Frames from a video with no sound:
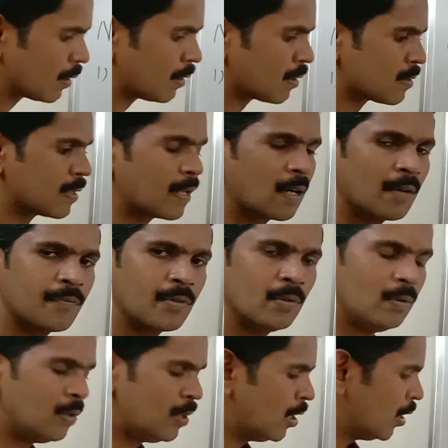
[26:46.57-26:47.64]
Understand all of
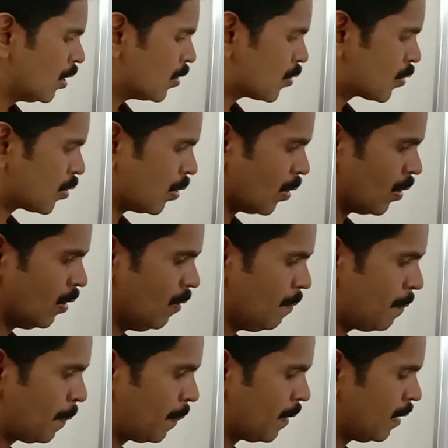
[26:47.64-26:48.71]
you?
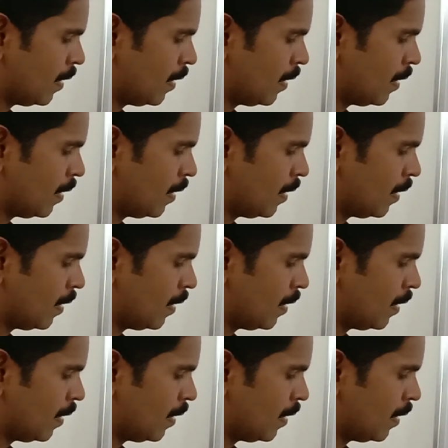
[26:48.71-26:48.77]
So,